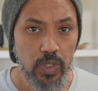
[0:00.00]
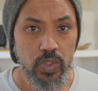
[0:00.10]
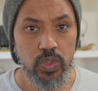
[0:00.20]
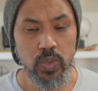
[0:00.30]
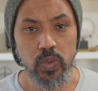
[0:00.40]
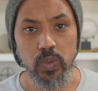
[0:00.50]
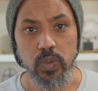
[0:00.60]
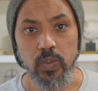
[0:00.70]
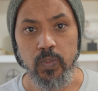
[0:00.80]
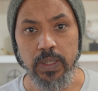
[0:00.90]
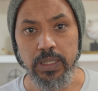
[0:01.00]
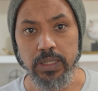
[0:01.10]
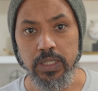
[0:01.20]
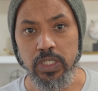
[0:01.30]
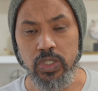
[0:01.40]
you
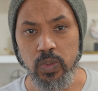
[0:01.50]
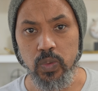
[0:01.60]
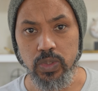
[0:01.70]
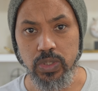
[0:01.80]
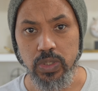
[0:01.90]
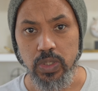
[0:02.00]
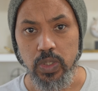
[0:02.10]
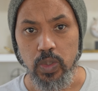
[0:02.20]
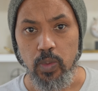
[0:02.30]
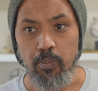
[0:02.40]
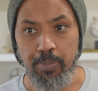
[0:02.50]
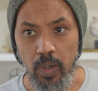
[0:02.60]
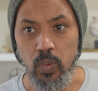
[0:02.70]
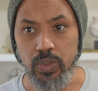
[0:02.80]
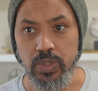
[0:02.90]
will reduce
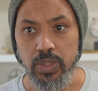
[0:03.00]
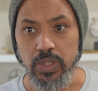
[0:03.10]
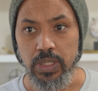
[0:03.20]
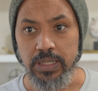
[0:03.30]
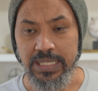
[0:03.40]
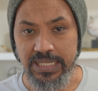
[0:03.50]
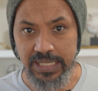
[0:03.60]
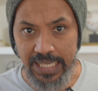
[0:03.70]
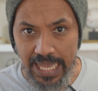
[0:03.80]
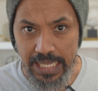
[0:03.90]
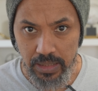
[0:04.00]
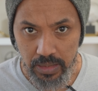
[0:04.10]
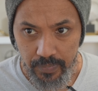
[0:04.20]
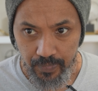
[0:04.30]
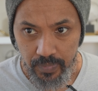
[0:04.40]
both the
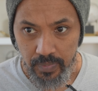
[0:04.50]
scale